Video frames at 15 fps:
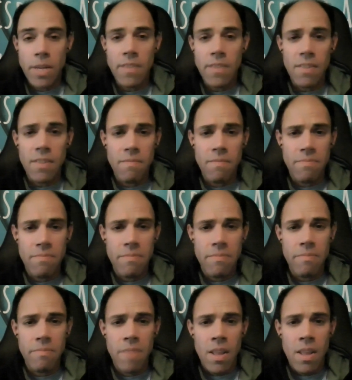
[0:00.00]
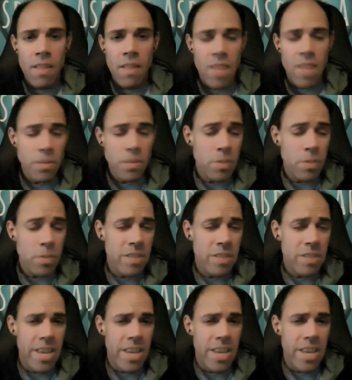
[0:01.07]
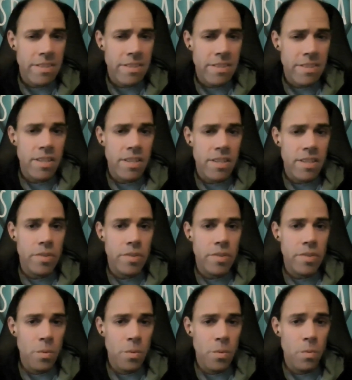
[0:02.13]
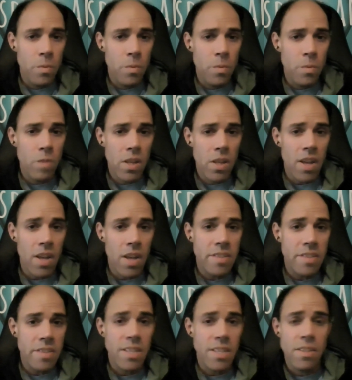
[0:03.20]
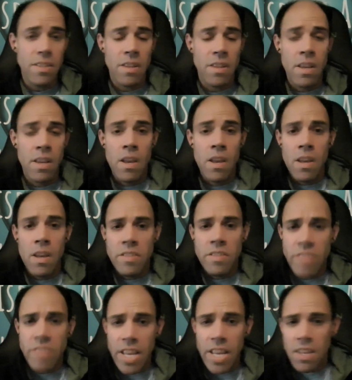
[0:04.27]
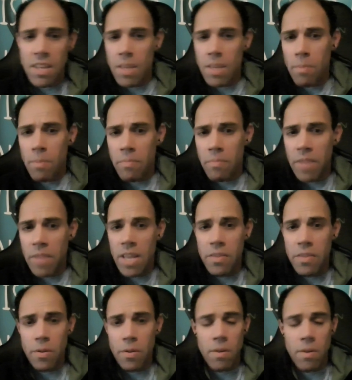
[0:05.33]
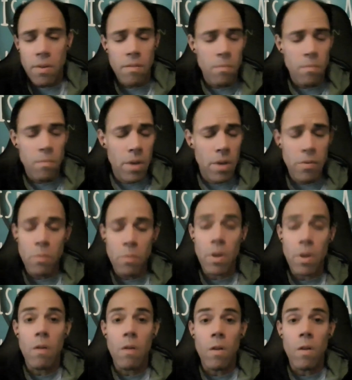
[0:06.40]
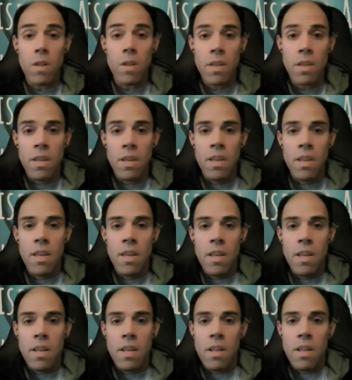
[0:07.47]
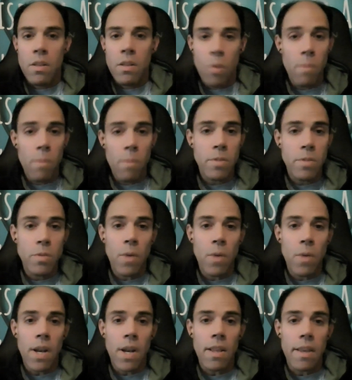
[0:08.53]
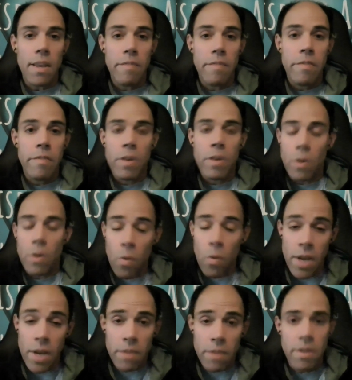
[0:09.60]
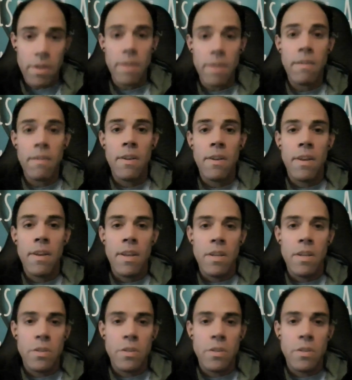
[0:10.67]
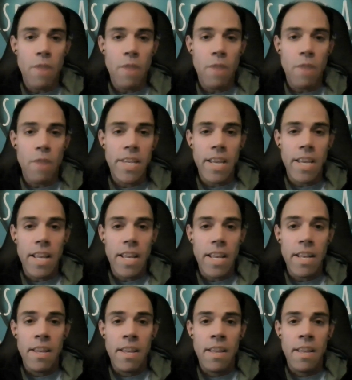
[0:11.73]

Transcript: And that's what it takes is you realizing, taking a leap of faith, whatever you want to call it, knowing what you want in life, going out there, striving to get it,